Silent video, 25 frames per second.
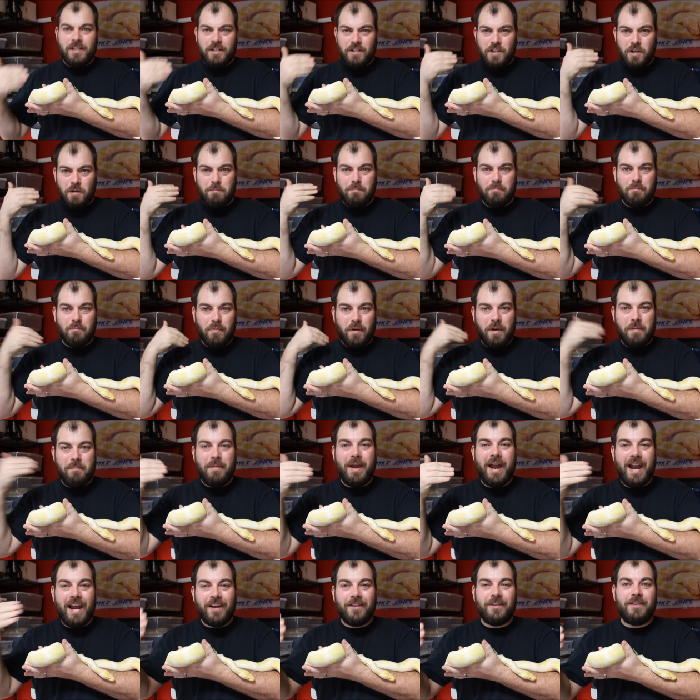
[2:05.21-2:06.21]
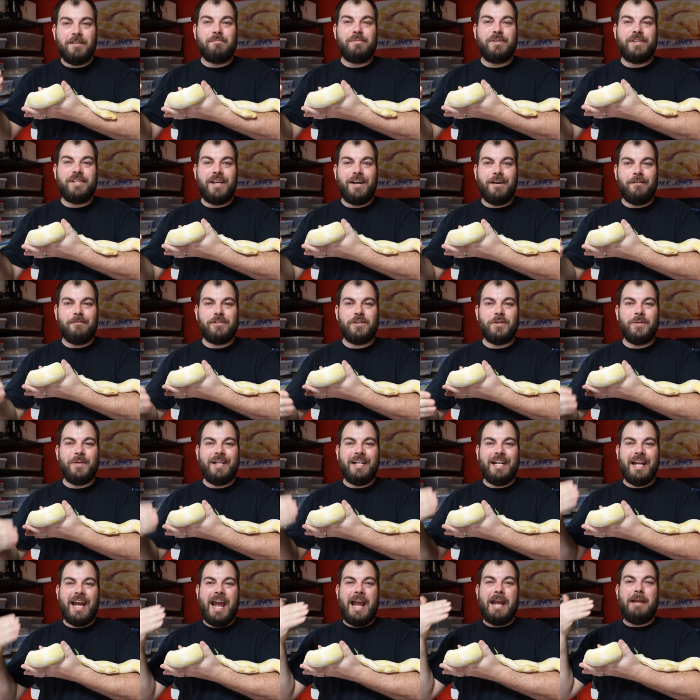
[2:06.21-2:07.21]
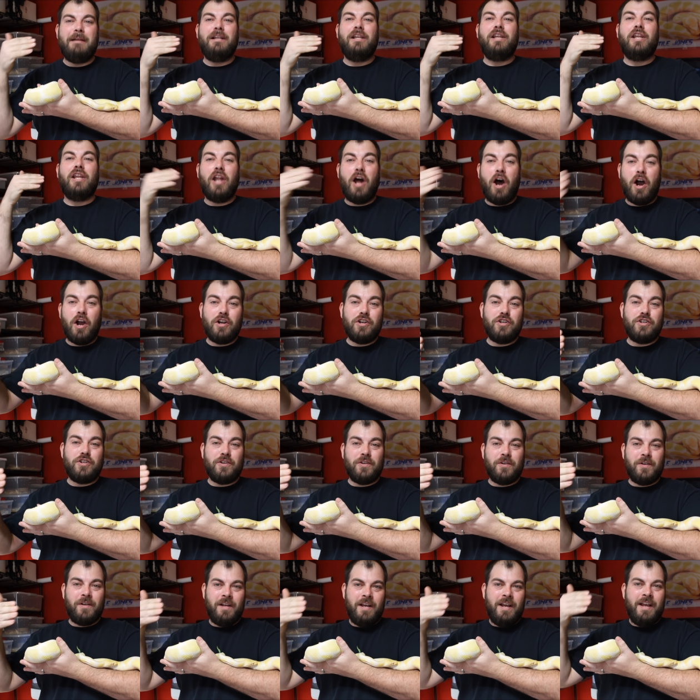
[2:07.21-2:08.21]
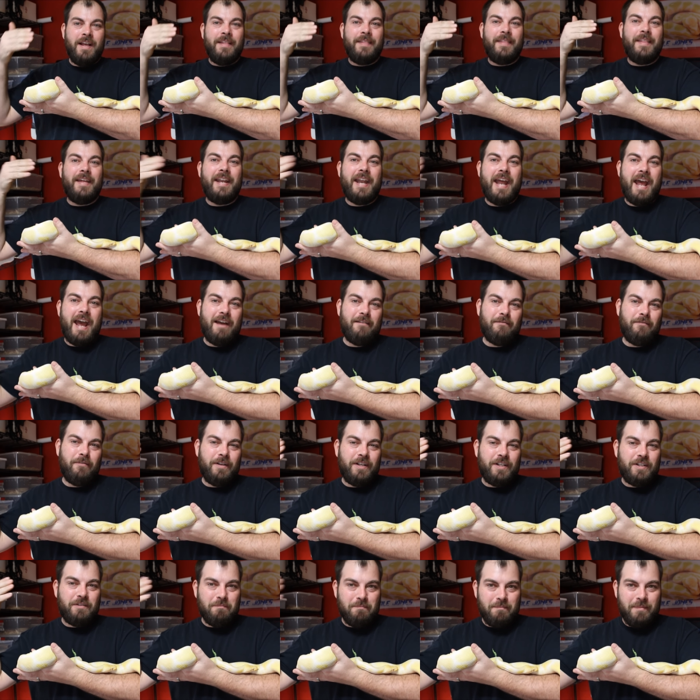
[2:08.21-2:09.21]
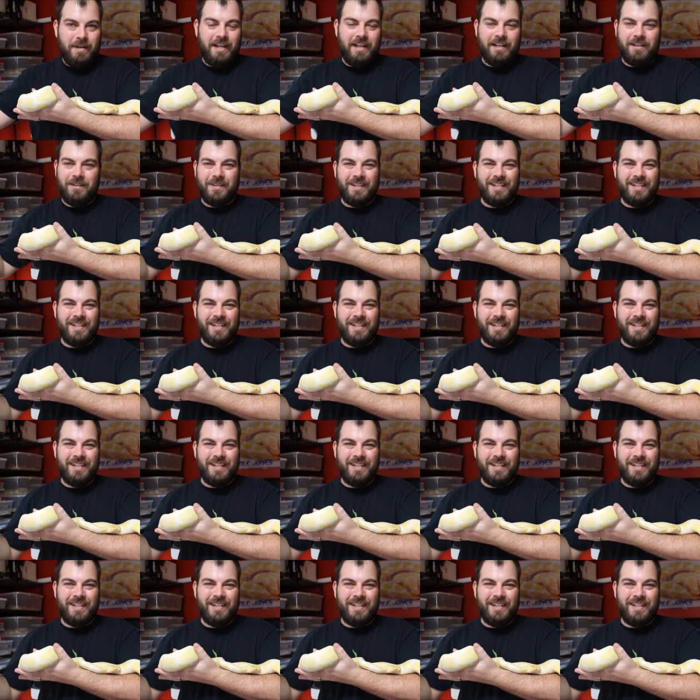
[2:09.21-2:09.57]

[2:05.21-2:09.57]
to prepare themselves to eat a larger than average meal.